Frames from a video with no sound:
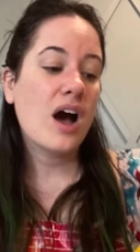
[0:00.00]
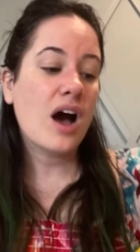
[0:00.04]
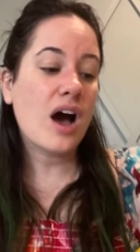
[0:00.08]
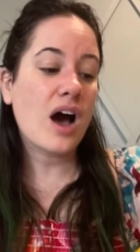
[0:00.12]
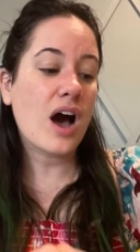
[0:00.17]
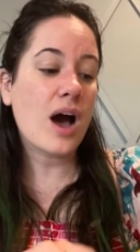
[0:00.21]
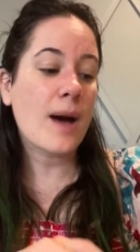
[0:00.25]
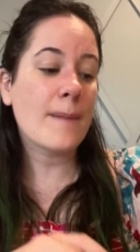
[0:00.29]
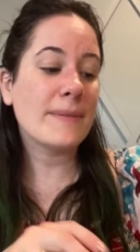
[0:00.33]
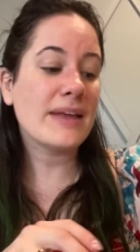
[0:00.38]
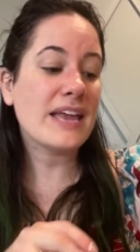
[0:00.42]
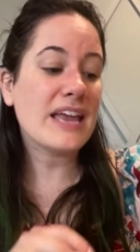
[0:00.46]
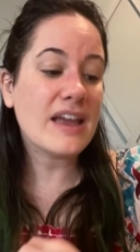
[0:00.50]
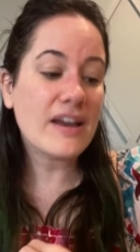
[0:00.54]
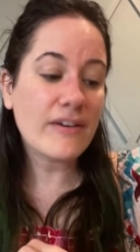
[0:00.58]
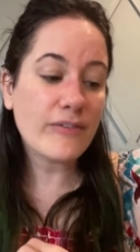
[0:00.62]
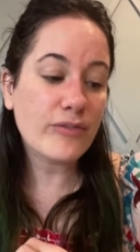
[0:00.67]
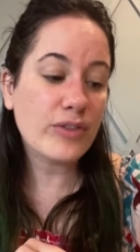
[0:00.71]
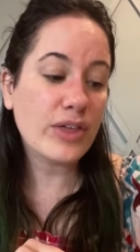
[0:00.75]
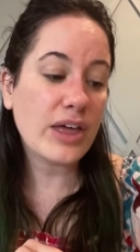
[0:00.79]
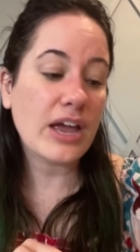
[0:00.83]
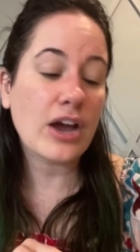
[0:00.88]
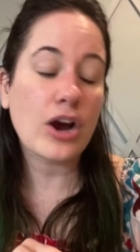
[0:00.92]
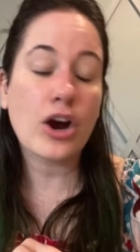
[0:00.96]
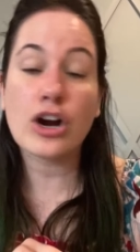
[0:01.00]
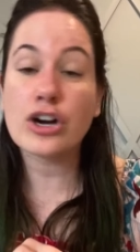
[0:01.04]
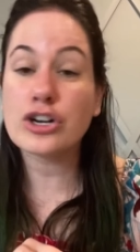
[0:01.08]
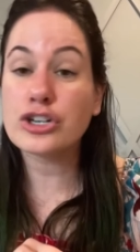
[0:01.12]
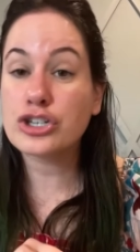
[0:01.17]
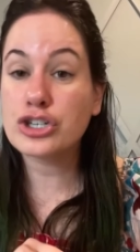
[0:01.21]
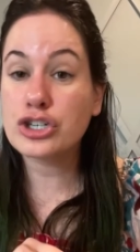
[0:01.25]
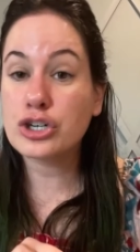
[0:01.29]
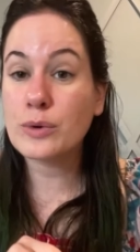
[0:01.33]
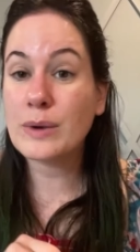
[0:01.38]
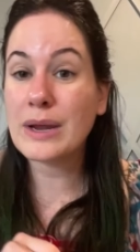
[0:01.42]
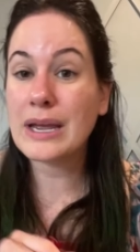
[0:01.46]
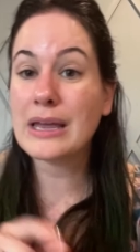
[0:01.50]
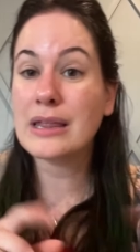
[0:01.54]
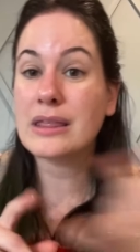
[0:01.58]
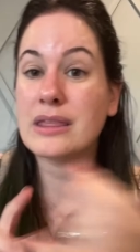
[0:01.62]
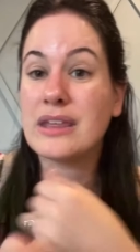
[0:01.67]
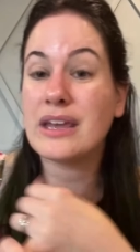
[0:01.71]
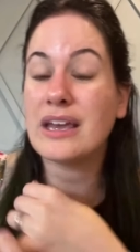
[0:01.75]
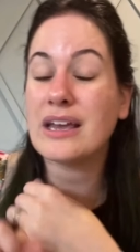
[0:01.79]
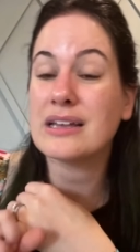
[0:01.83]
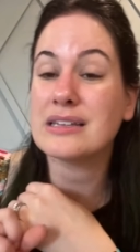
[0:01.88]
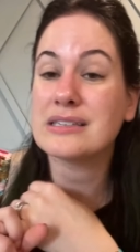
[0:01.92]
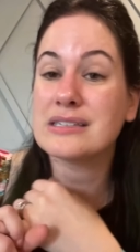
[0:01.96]
Um, if they are chewing
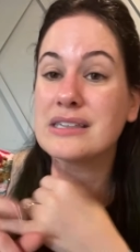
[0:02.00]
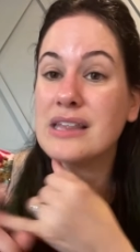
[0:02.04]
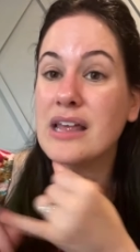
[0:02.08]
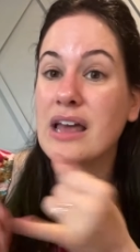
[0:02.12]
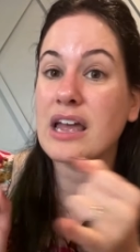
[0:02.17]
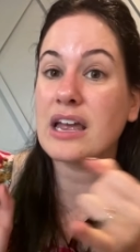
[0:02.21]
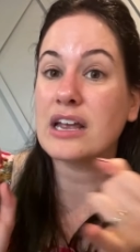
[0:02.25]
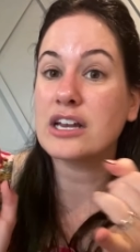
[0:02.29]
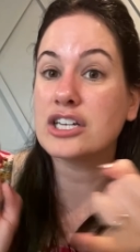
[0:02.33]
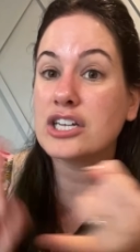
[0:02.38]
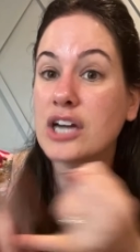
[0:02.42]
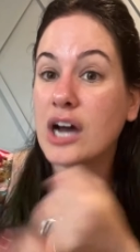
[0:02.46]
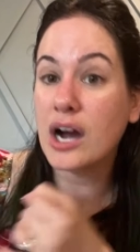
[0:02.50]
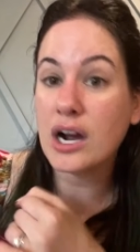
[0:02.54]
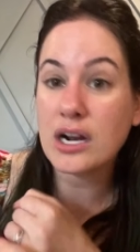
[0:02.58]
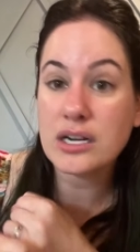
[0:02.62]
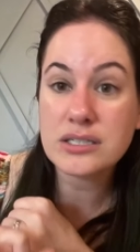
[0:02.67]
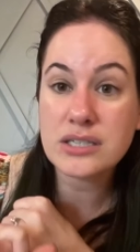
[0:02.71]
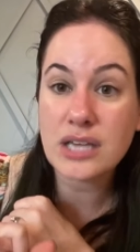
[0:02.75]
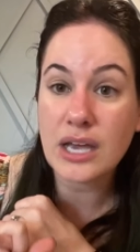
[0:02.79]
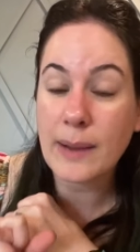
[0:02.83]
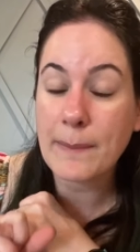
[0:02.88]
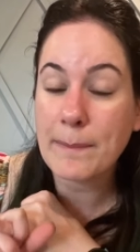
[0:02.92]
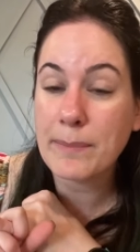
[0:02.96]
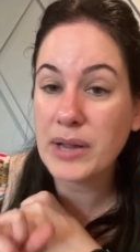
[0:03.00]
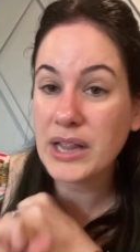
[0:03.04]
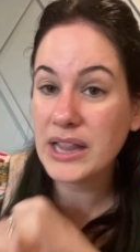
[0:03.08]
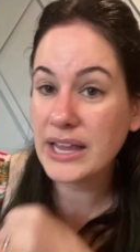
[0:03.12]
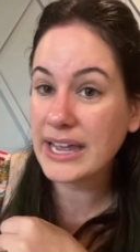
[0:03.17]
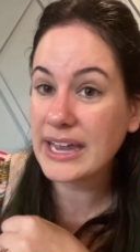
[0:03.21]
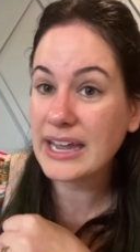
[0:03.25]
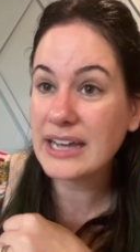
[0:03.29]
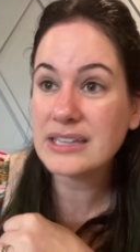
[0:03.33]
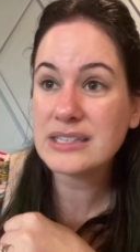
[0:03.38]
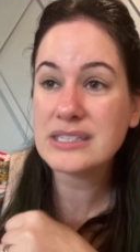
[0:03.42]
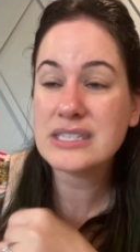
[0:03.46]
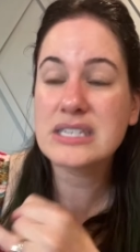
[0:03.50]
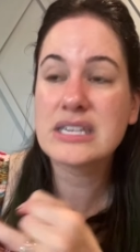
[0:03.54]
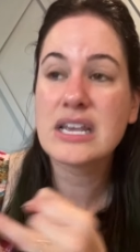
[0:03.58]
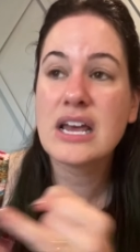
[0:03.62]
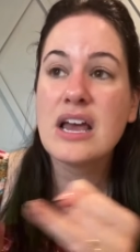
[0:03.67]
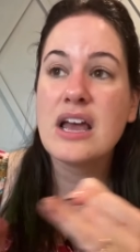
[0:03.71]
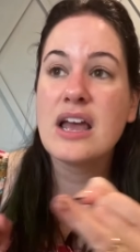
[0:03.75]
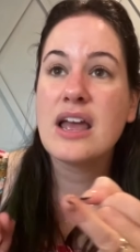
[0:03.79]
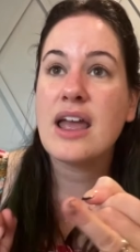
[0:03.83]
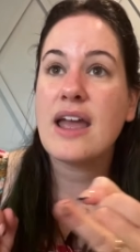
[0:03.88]
things like toxic plants,